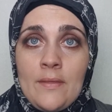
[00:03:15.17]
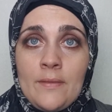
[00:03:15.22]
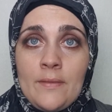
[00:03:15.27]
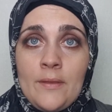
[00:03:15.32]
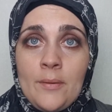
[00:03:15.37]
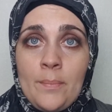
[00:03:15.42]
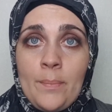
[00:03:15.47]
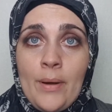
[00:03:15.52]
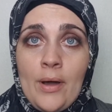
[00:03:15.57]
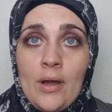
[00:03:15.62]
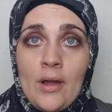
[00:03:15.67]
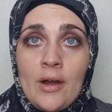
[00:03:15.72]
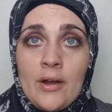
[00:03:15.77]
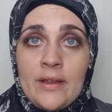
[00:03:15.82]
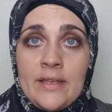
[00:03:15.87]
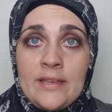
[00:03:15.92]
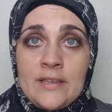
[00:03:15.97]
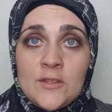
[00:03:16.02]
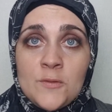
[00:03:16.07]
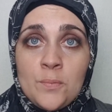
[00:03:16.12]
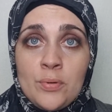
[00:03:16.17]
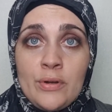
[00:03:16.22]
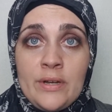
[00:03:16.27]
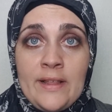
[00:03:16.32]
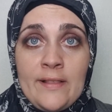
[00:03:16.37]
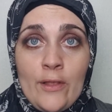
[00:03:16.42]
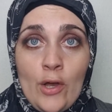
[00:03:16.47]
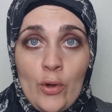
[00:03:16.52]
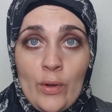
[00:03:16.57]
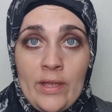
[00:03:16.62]
The bar is pretty
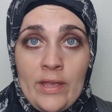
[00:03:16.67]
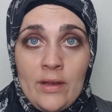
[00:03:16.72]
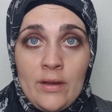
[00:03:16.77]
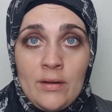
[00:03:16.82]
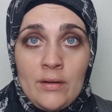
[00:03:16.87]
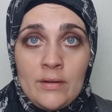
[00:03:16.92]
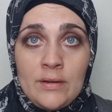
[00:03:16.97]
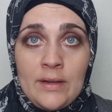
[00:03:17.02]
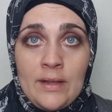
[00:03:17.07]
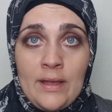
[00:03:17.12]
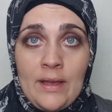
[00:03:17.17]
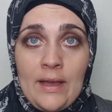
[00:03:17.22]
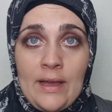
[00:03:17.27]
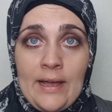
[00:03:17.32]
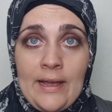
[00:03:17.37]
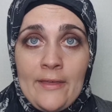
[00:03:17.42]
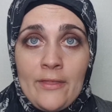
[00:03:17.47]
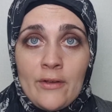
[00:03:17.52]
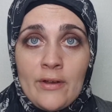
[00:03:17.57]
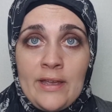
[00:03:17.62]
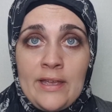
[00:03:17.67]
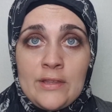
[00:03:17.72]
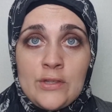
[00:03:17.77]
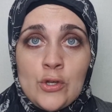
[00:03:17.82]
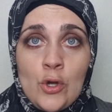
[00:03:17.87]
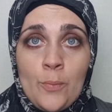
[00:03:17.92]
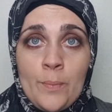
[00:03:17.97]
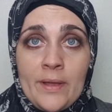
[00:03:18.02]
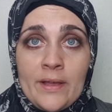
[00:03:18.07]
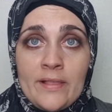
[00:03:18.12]
low here, either a
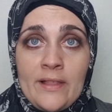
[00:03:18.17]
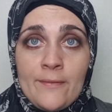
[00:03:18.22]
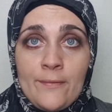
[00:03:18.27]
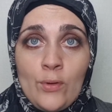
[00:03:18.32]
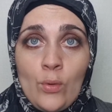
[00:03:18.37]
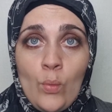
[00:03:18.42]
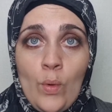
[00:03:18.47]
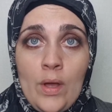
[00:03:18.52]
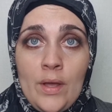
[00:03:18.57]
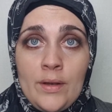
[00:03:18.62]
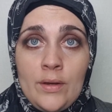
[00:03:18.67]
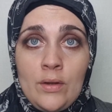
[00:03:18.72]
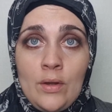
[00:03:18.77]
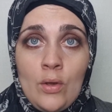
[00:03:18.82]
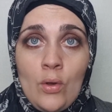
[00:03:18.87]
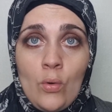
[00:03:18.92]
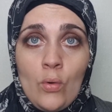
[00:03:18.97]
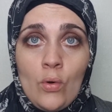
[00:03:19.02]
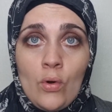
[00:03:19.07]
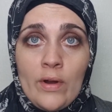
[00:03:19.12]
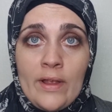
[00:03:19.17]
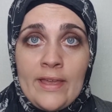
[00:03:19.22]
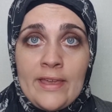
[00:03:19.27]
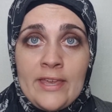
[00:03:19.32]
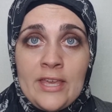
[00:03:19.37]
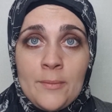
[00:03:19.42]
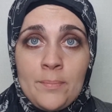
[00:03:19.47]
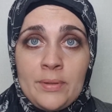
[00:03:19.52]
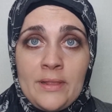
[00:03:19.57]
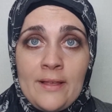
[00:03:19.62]
TOPIK Level 1 or a
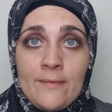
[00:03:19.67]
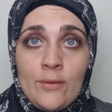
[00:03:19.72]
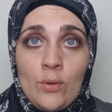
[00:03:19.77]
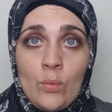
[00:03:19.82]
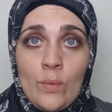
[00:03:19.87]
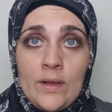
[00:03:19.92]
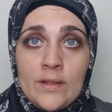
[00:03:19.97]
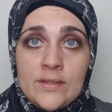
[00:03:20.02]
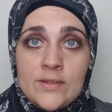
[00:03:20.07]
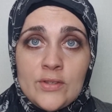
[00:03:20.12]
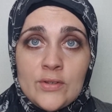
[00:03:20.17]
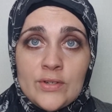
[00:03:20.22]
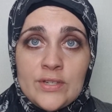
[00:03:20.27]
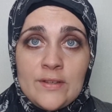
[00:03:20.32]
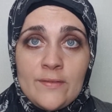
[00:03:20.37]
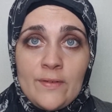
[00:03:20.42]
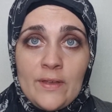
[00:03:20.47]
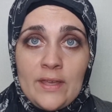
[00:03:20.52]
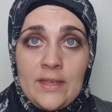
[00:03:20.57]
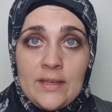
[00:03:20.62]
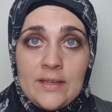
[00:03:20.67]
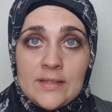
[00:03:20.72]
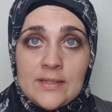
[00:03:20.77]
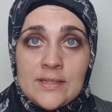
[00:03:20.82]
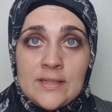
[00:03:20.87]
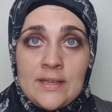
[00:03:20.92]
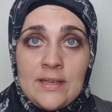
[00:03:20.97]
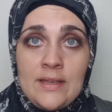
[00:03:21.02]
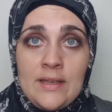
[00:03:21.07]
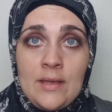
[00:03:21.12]
KIP Level 1 certificate.
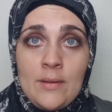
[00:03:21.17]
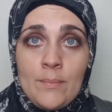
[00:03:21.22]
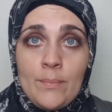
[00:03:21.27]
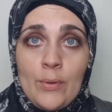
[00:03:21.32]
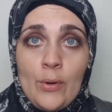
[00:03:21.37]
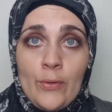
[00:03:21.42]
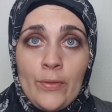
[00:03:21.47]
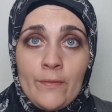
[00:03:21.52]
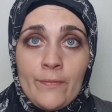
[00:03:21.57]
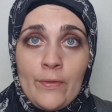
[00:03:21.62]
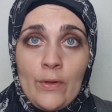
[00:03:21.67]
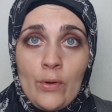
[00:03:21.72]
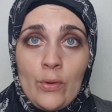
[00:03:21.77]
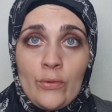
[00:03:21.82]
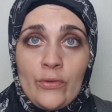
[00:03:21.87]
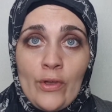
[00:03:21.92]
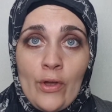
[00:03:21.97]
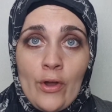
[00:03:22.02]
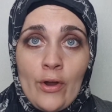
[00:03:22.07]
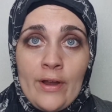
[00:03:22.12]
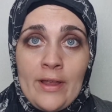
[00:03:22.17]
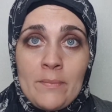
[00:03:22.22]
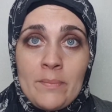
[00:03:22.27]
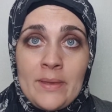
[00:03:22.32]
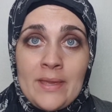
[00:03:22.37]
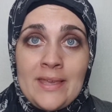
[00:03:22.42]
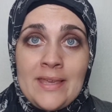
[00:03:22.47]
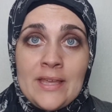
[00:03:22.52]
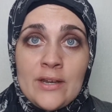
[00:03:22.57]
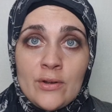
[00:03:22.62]
Both of those are a
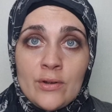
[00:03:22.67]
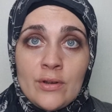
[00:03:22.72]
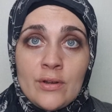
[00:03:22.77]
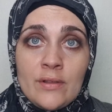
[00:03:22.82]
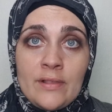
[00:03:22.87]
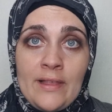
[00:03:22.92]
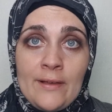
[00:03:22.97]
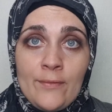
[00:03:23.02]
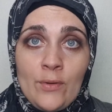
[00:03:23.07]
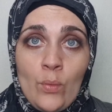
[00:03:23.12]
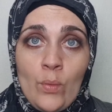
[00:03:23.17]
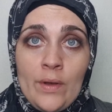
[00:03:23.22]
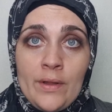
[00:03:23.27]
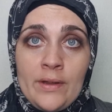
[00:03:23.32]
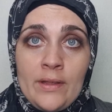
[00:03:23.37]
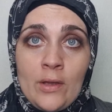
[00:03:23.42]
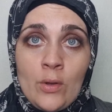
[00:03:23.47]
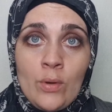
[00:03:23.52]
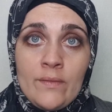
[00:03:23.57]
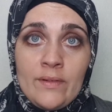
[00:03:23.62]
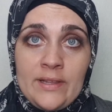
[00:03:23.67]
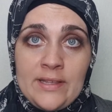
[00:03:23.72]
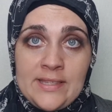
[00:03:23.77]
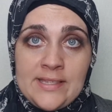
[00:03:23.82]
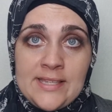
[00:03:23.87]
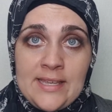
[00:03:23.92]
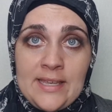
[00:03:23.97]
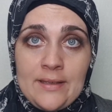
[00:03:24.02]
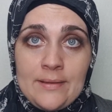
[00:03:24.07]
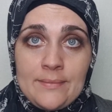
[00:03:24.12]
beginner Level 1
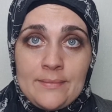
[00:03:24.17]
equivalency.